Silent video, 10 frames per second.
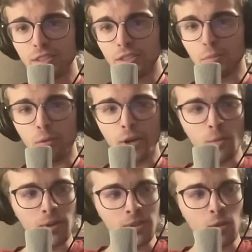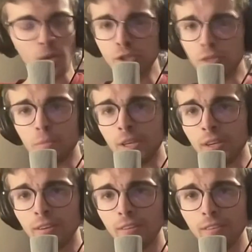to the point where no one should
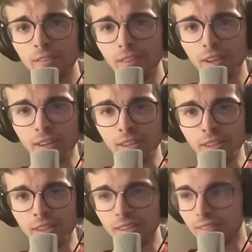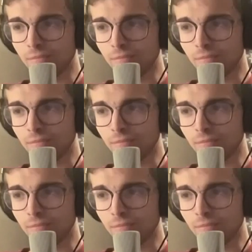be a geek.